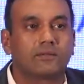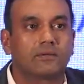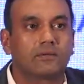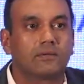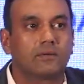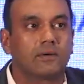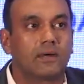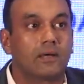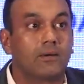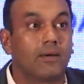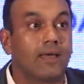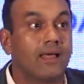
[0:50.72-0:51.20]

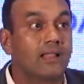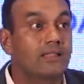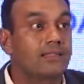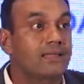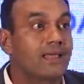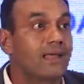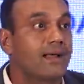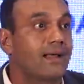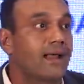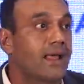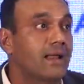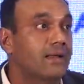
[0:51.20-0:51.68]
Now,
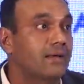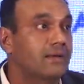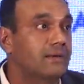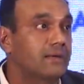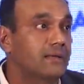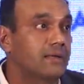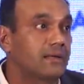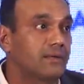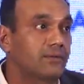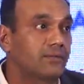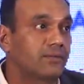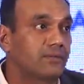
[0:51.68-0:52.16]
healthcare
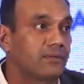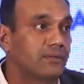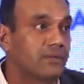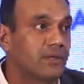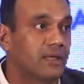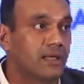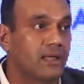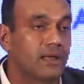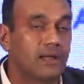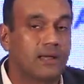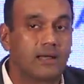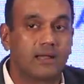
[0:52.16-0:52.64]
analytics,
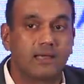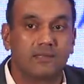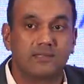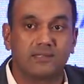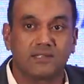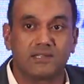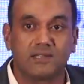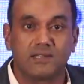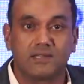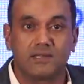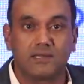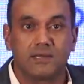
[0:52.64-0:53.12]
and as
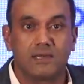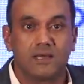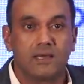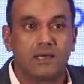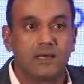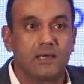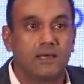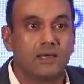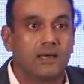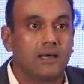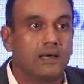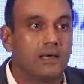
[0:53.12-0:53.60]
the
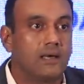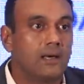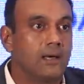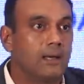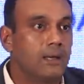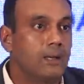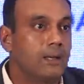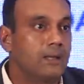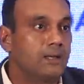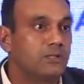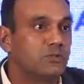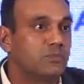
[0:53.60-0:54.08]

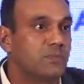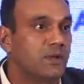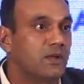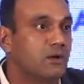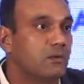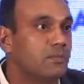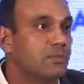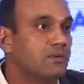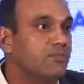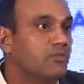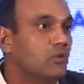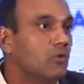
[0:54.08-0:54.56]

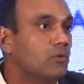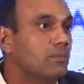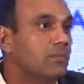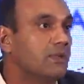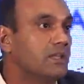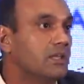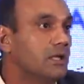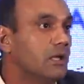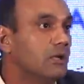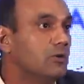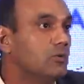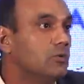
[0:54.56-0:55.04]
speaker before
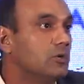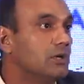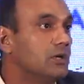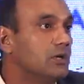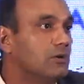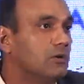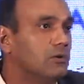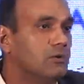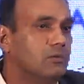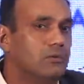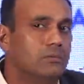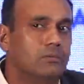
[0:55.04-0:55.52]
me
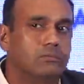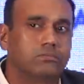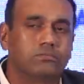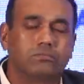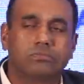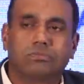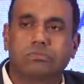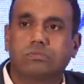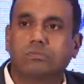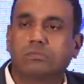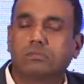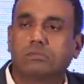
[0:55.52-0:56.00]
alluded to,
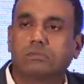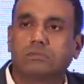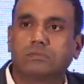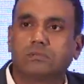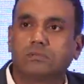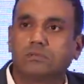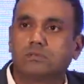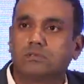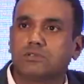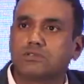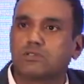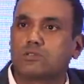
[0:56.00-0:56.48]

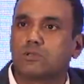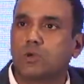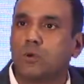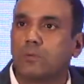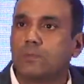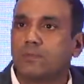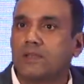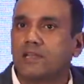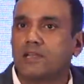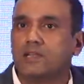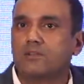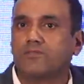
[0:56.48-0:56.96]
so
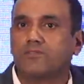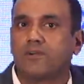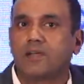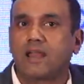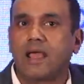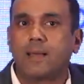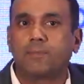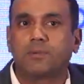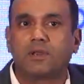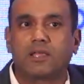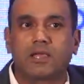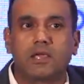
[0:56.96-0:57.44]
many different
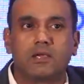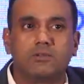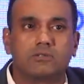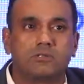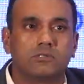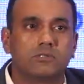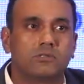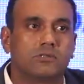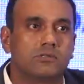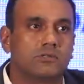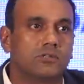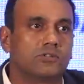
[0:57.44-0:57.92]

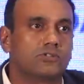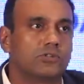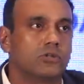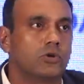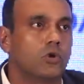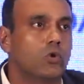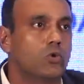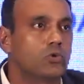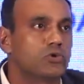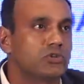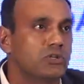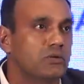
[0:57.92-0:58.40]
applications. It's an
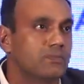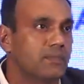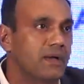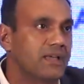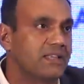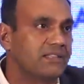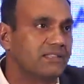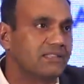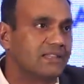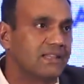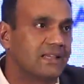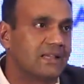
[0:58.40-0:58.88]
ocean by
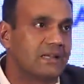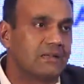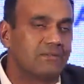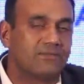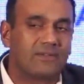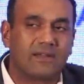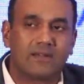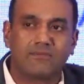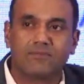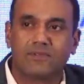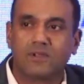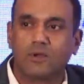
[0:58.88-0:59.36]
itself,
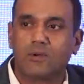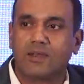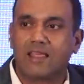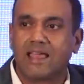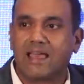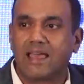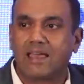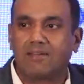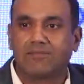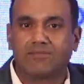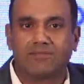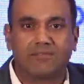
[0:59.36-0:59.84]
and we only
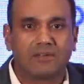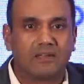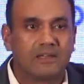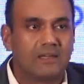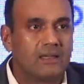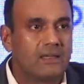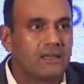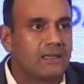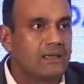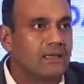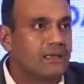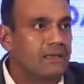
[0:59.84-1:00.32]
have,
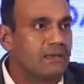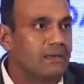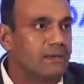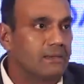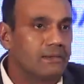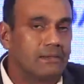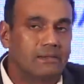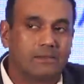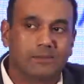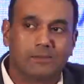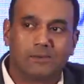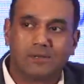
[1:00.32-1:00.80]

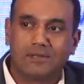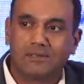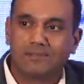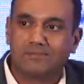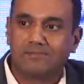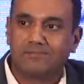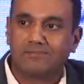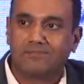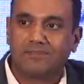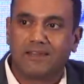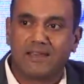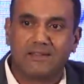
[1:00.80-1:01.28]

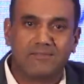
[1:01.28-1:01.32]
10,